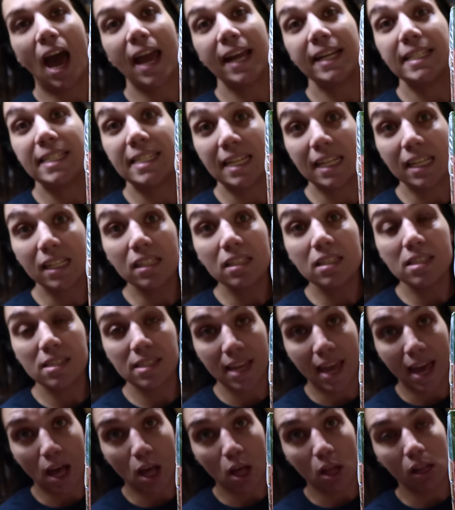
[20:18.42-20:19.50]
I did
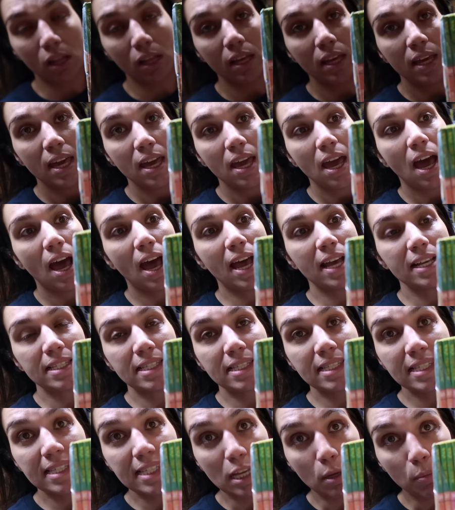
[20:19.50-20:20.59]
sell a
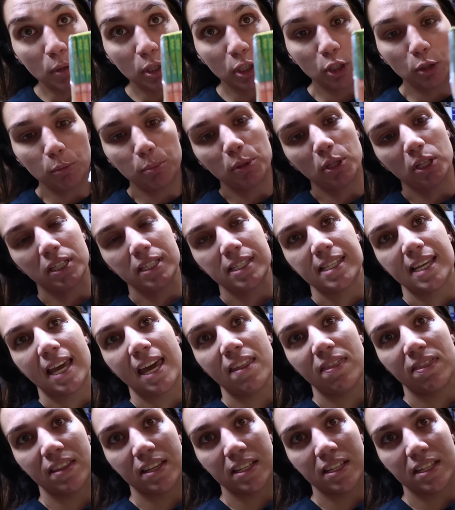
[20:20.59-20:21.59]
similar book set.